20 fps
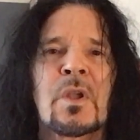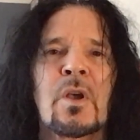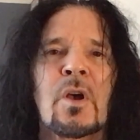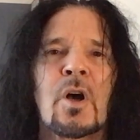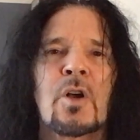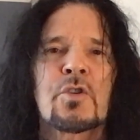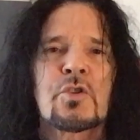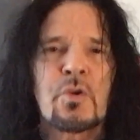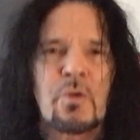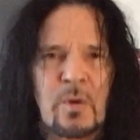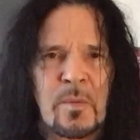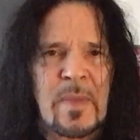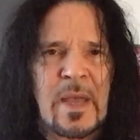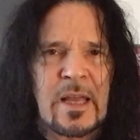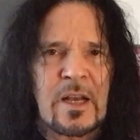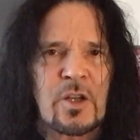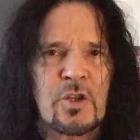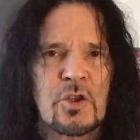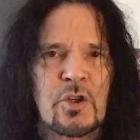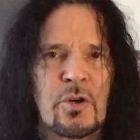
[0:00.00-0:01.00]
A tour
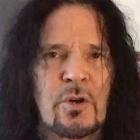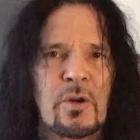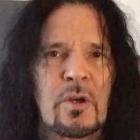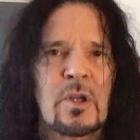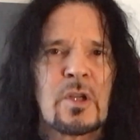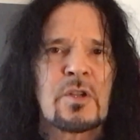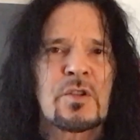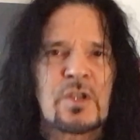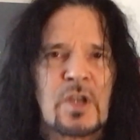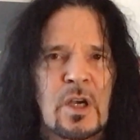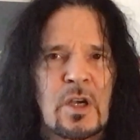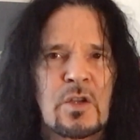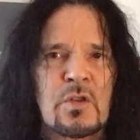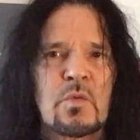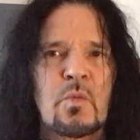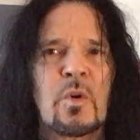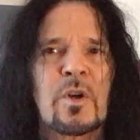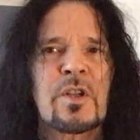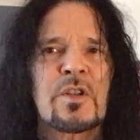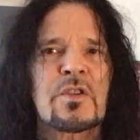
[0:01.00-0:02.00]
manager does
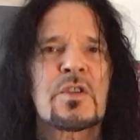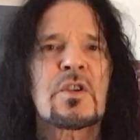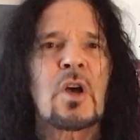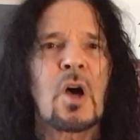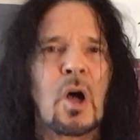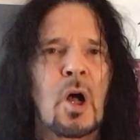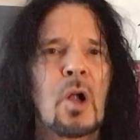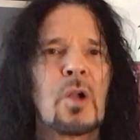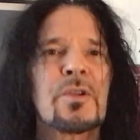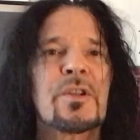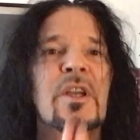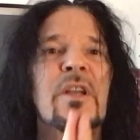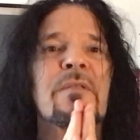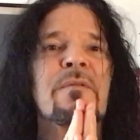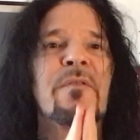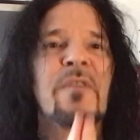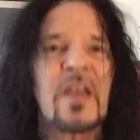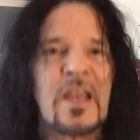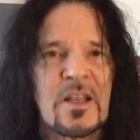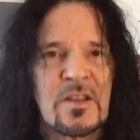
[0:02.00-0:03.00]
what is called
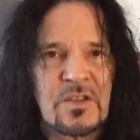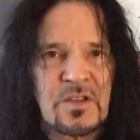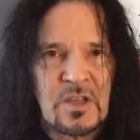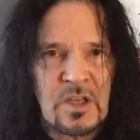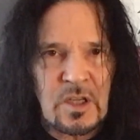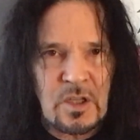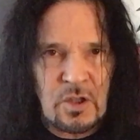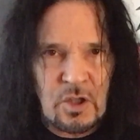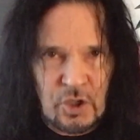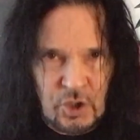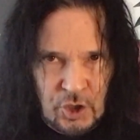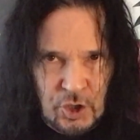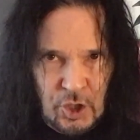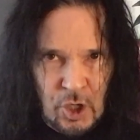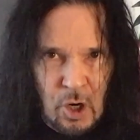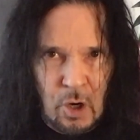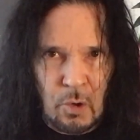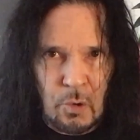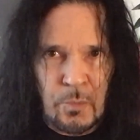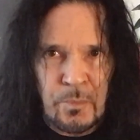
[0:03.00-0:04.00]
advancing the
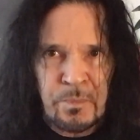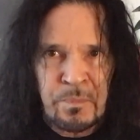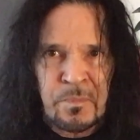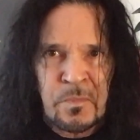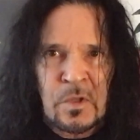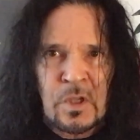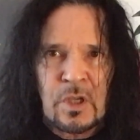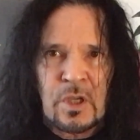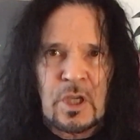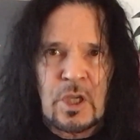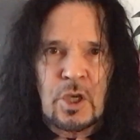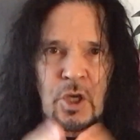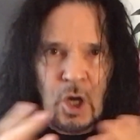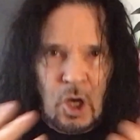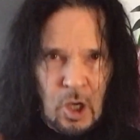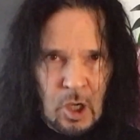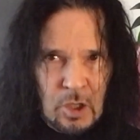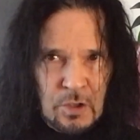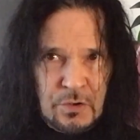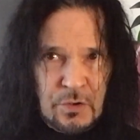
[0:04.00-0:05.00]
show. He
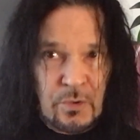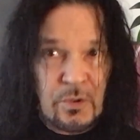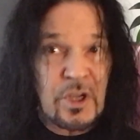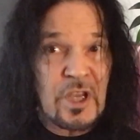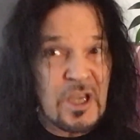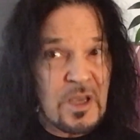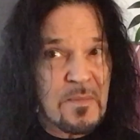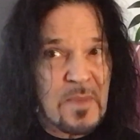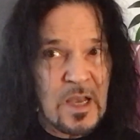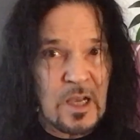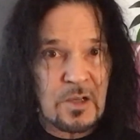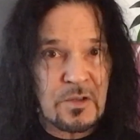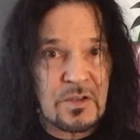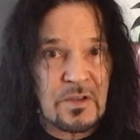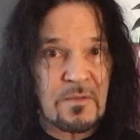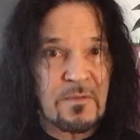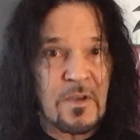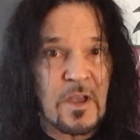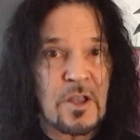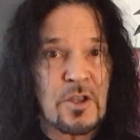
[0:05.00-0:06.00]
calls or emails the
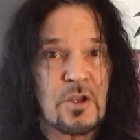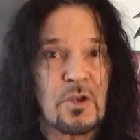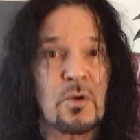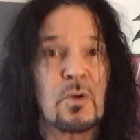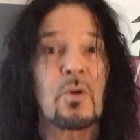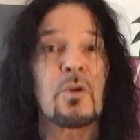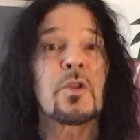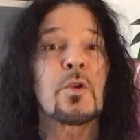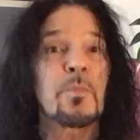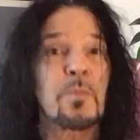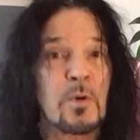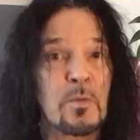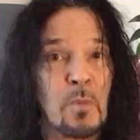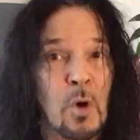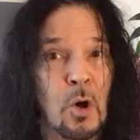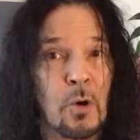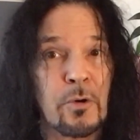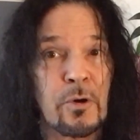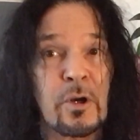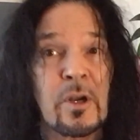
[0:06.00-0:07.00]
venue or the
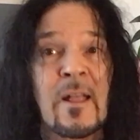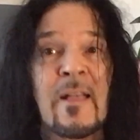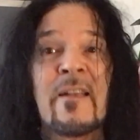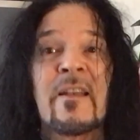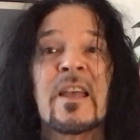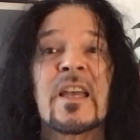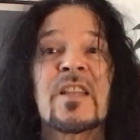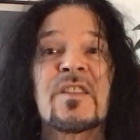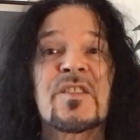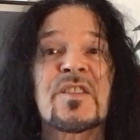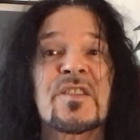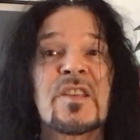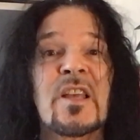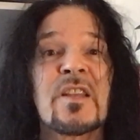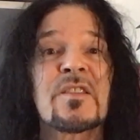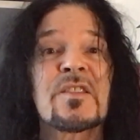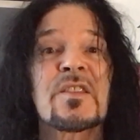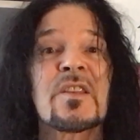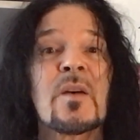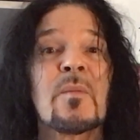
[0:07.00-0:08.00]
promoter and
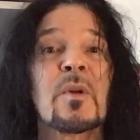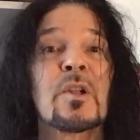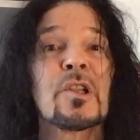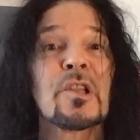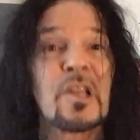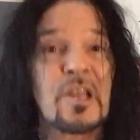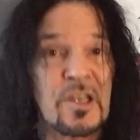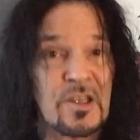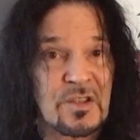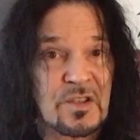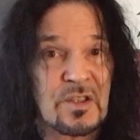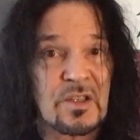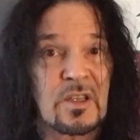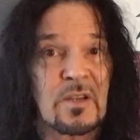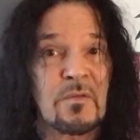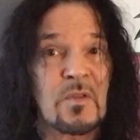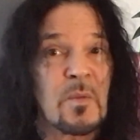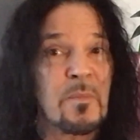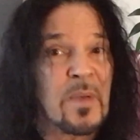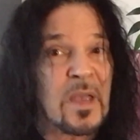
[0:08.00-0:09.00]
sends them a list
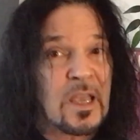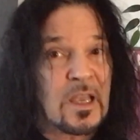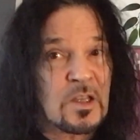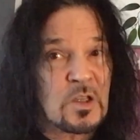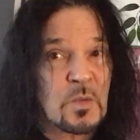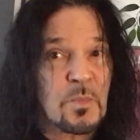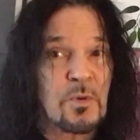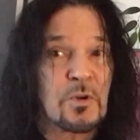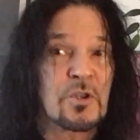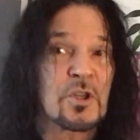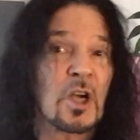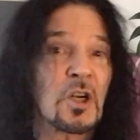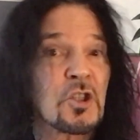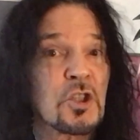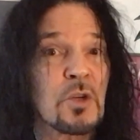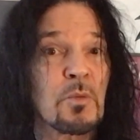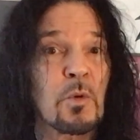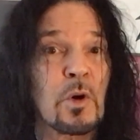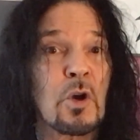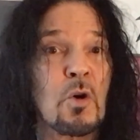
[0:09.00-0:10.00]
of the band's
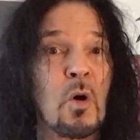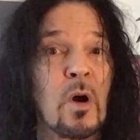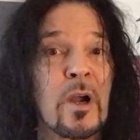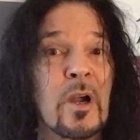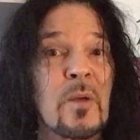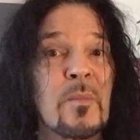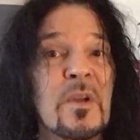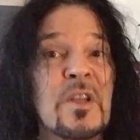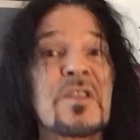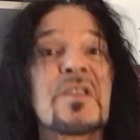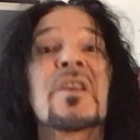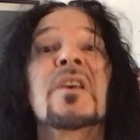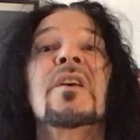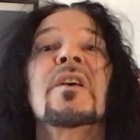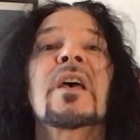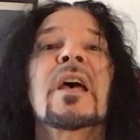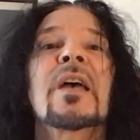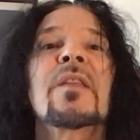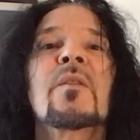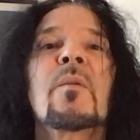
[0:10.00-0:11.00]
production requirements
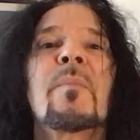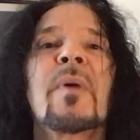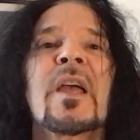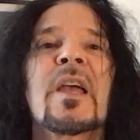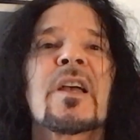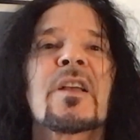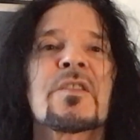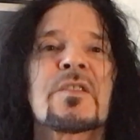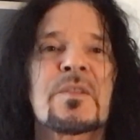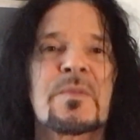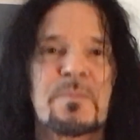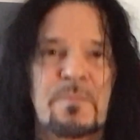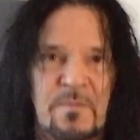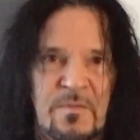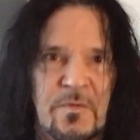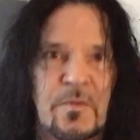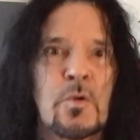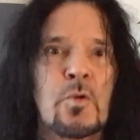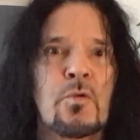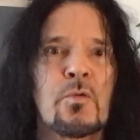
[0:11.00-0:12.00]
and the band's
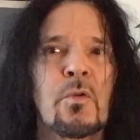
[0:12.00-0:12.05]
food